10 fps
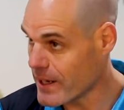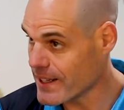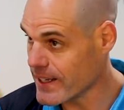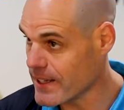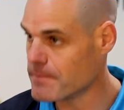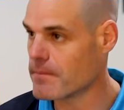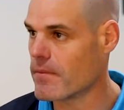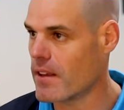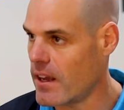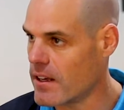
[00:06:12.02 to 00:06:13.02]
quickly
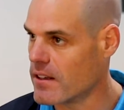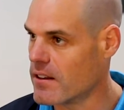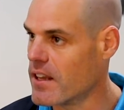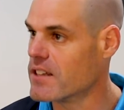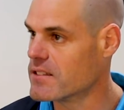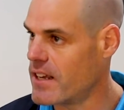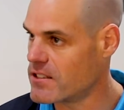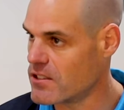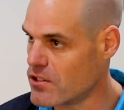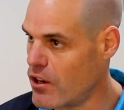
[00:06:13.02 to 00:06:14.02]
and then
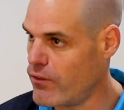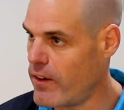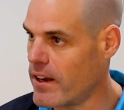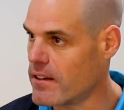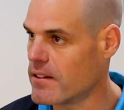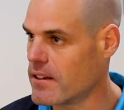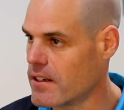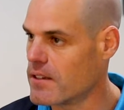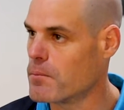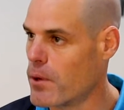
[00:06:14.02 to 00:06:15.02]
starts to sulfate and
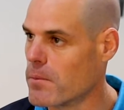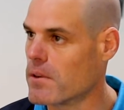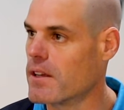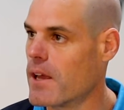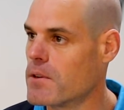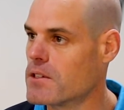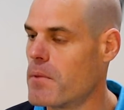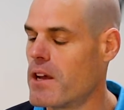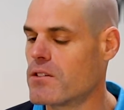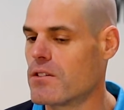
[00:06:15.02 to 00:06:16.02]
can permanently damage the
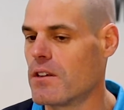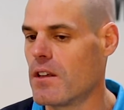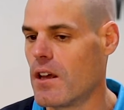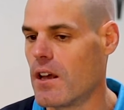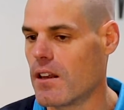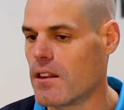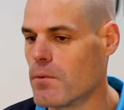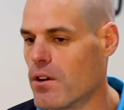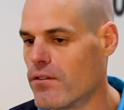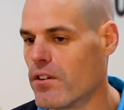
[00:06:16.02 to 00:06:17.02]
battery. A
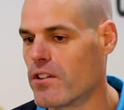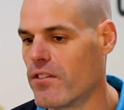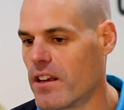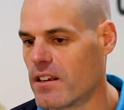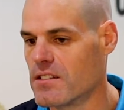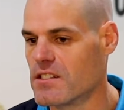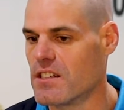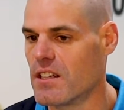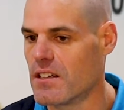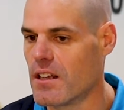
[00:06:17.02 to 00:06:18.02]
lithium iron phosphate can
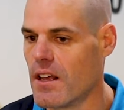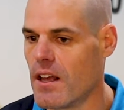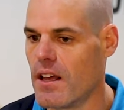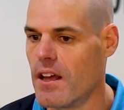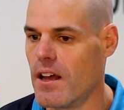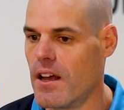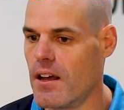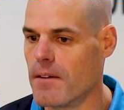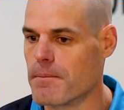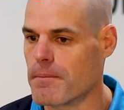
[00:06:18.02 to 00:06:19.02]
sit
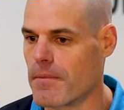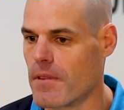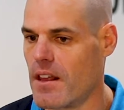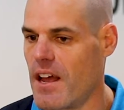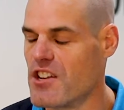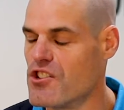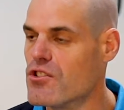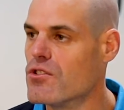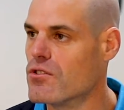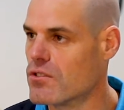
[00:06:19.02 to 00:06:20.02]
um,
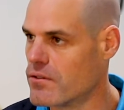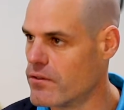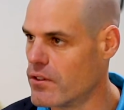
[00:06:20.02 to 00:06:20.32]
unused